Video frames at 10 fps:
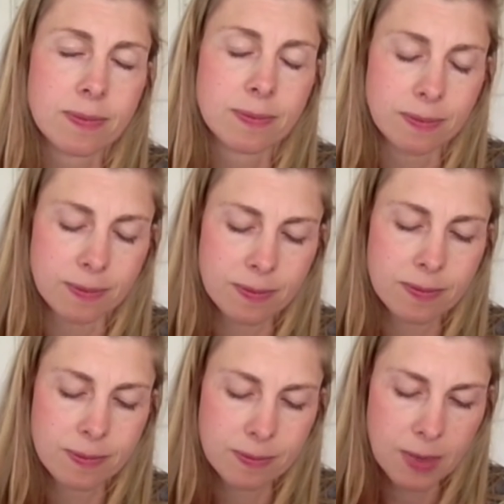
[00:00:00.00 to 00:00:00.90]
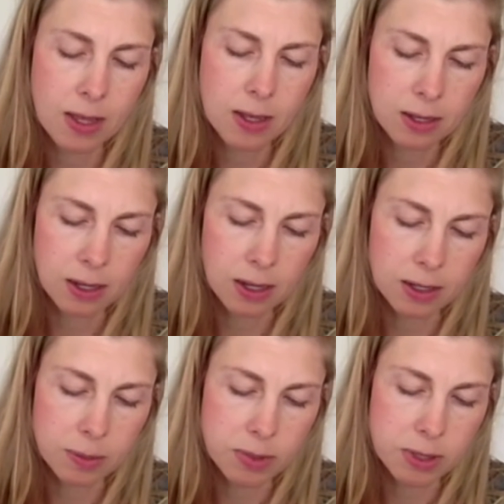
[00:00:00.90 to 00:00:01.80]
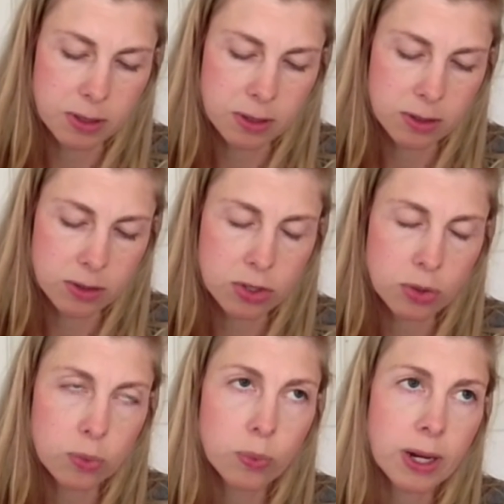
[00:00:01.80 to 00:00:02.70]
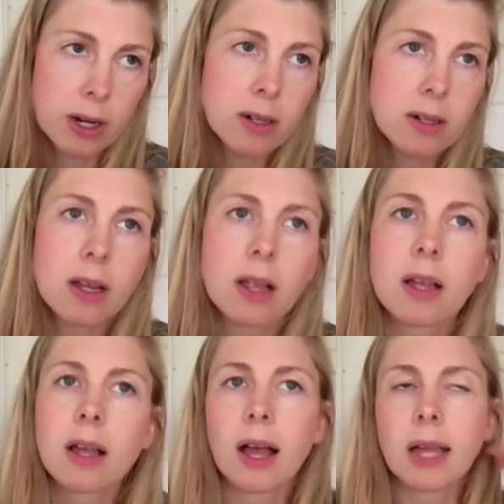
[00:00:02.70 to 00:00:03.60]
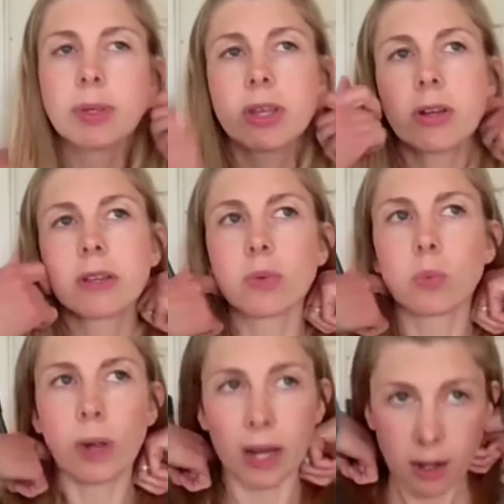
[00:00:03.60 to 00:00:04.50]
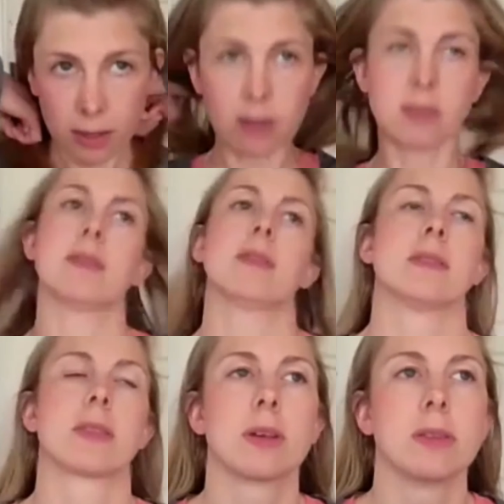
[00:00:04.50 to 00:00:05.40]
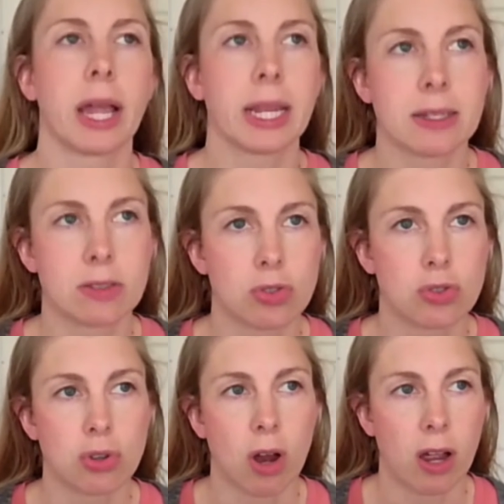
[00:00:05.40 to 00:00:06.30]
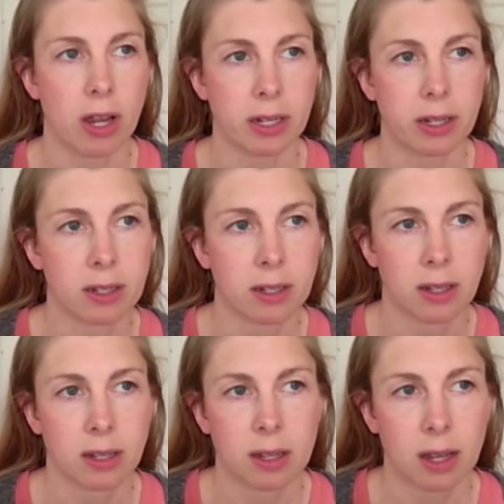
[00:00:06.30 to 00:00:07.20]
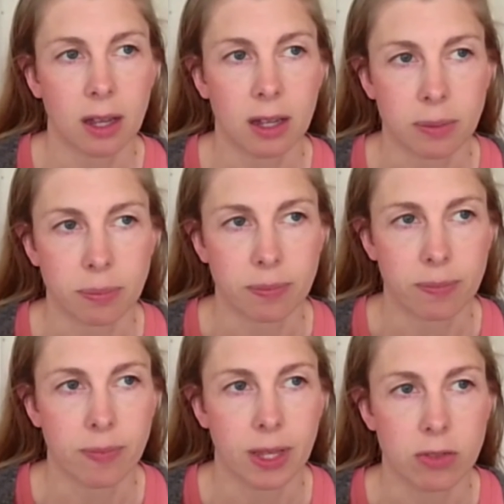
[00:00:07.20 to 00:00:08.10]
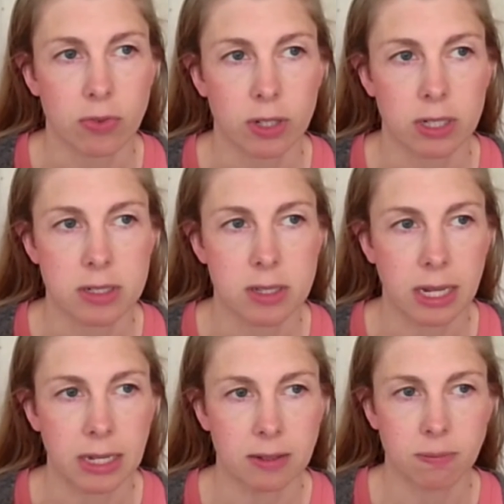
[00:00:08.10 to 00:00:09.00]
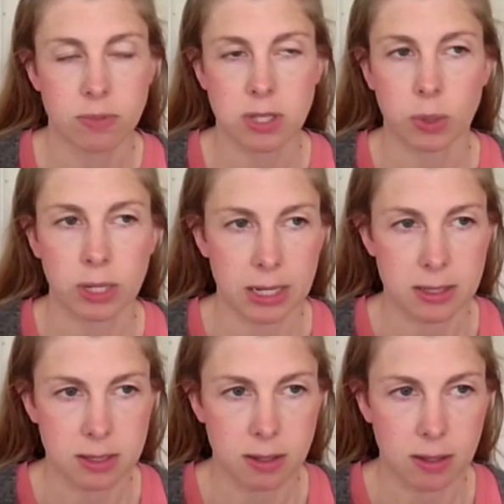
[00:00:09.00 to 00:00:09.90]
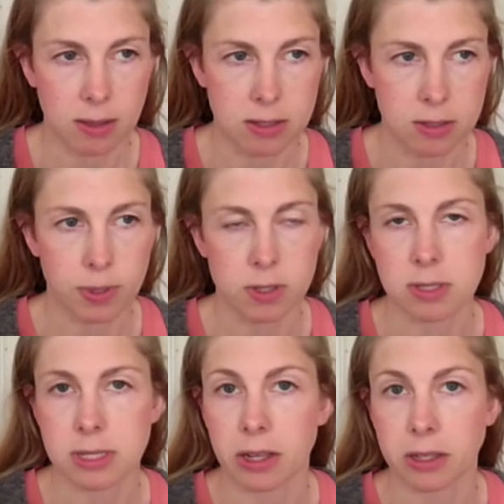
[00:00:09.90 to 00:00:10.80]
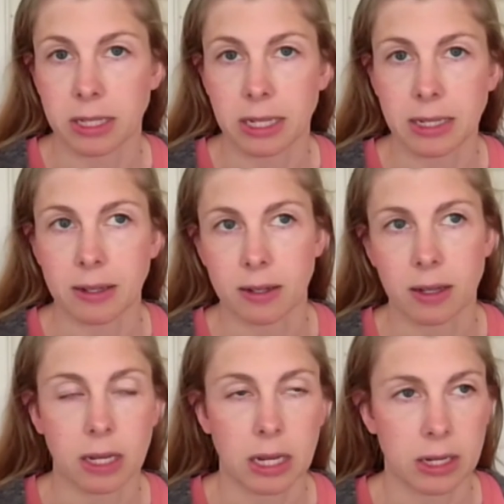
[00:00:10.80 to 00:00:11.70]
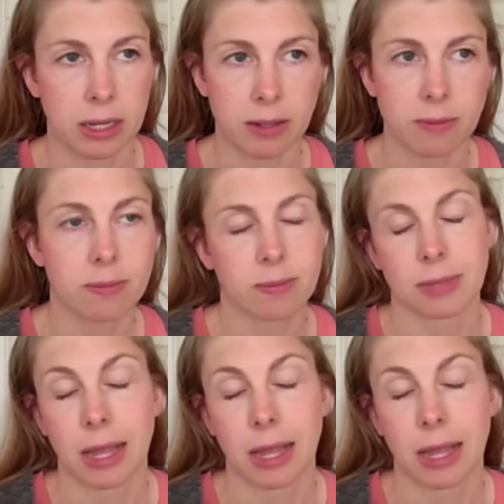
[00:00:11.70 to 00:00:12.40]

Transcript: hmm Um, so where, I'm curious where the line is drawn, as far as like someone has this personality, uh,